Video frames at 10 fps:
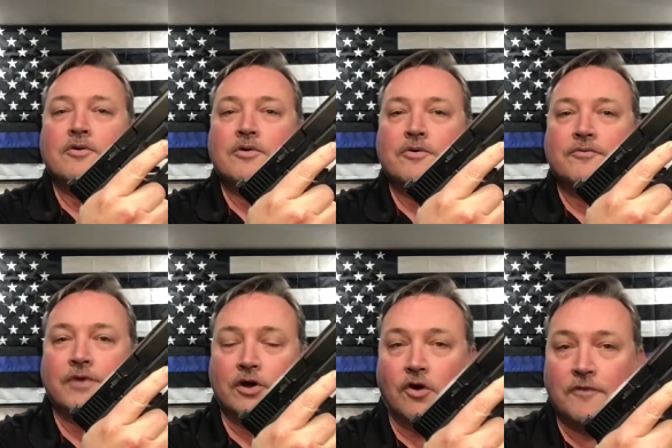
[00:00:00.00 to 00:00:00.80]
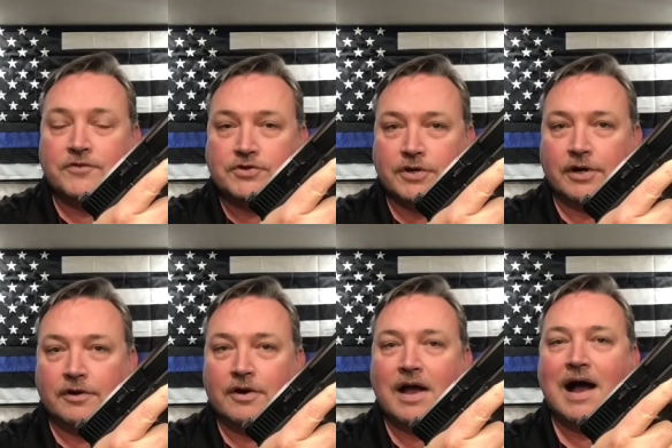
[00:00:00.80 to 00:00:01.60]
Finger off the
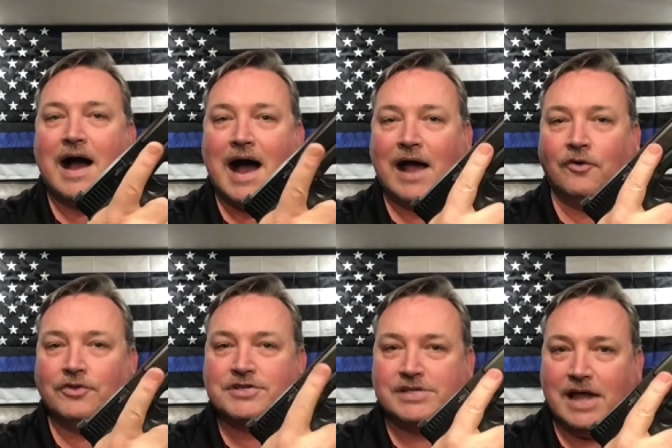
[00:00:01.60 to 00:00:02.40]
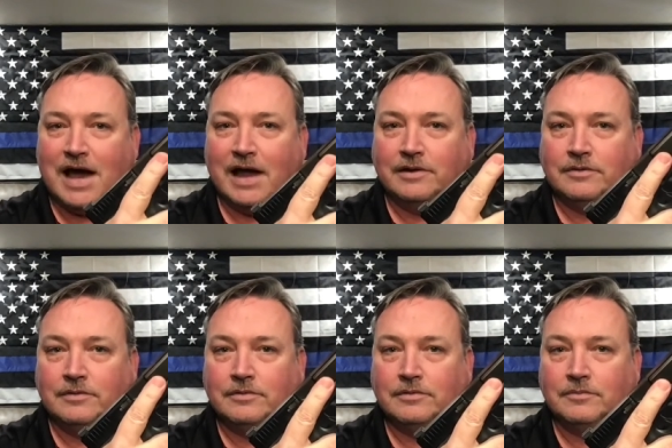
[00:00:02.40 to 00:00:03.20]
trigger, high on the slide
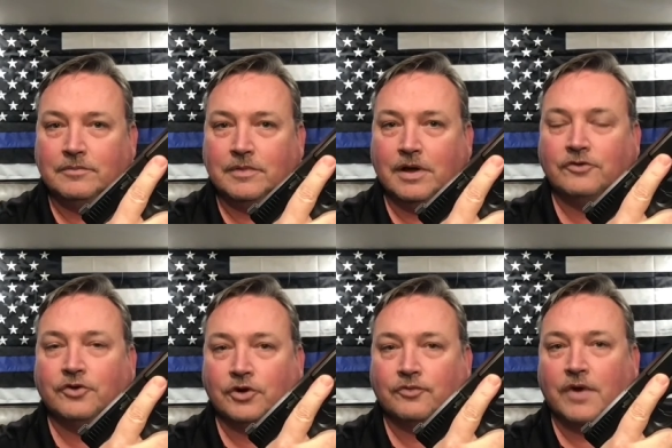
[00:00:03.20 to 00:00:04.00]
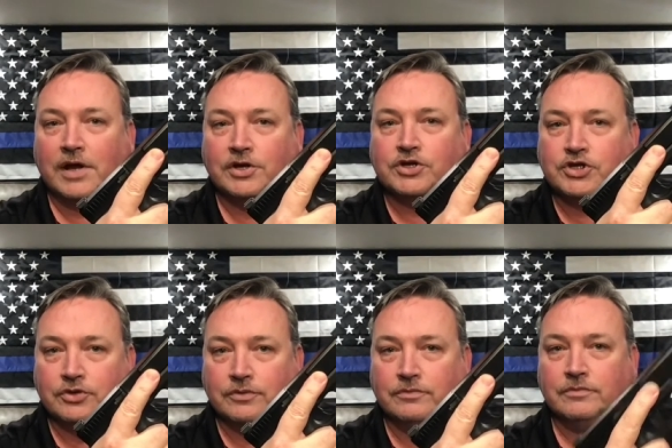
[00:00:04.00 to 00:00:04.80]
until you're ready to
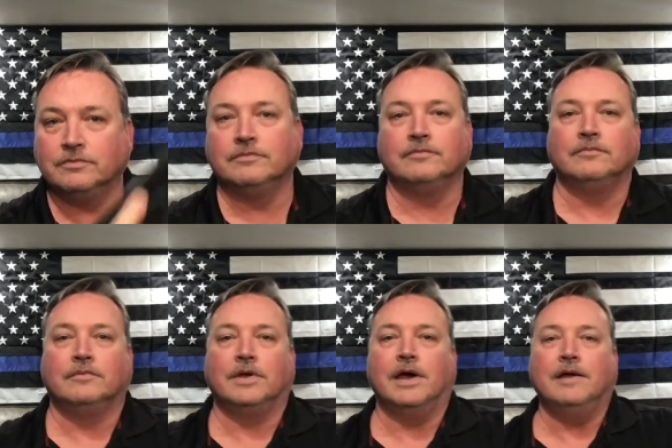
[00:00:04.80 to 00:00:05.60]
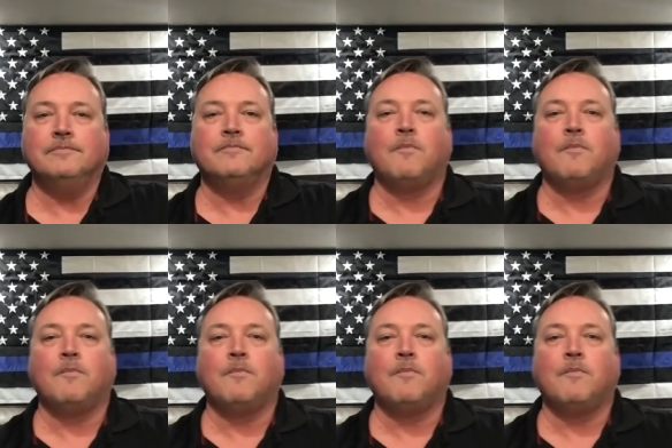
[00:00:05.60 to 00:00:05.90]
shoot. Okay?